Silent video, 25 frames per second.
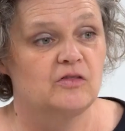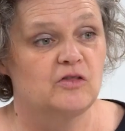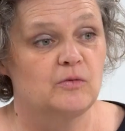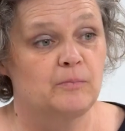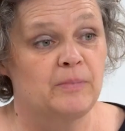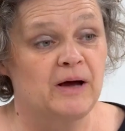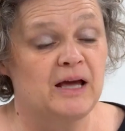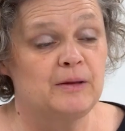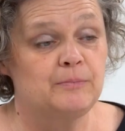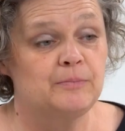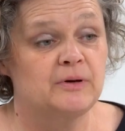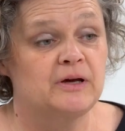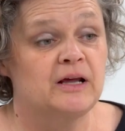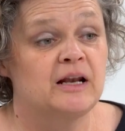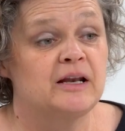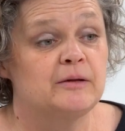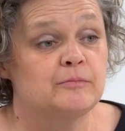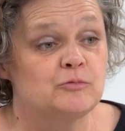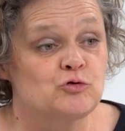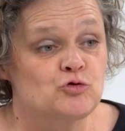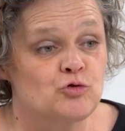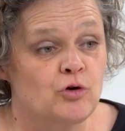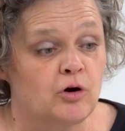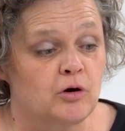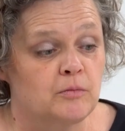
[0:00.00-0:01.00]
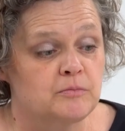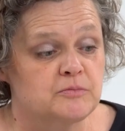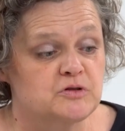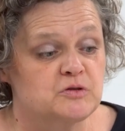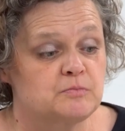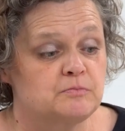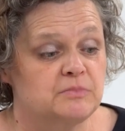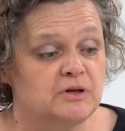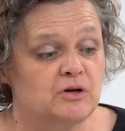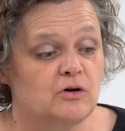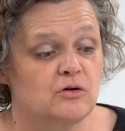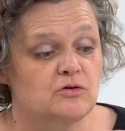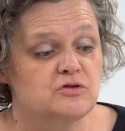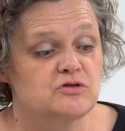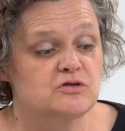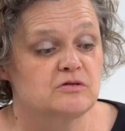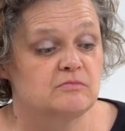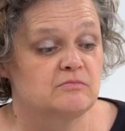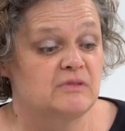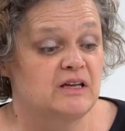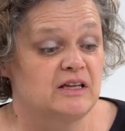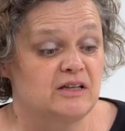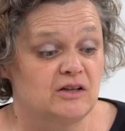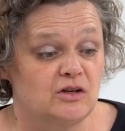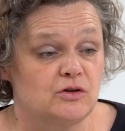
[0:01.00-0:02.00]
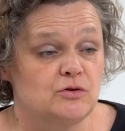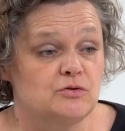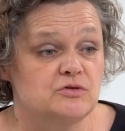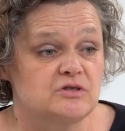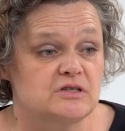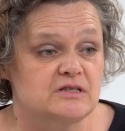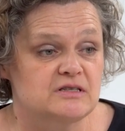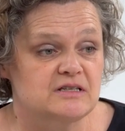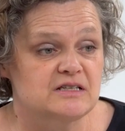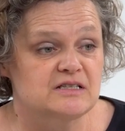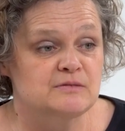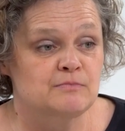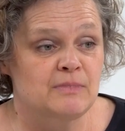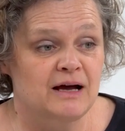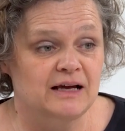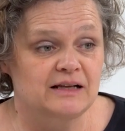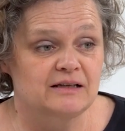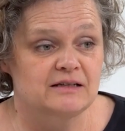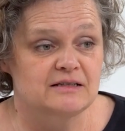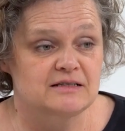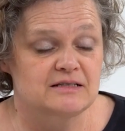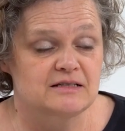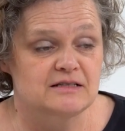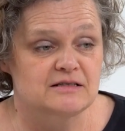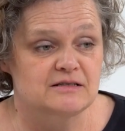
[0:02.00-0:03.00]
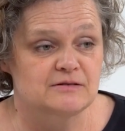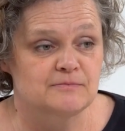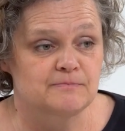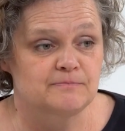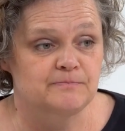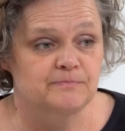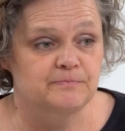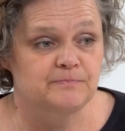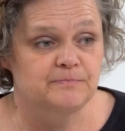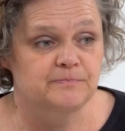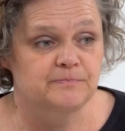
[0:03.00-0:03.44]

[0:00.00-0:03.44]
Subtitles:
the paperclip drops because it loses its magnetism.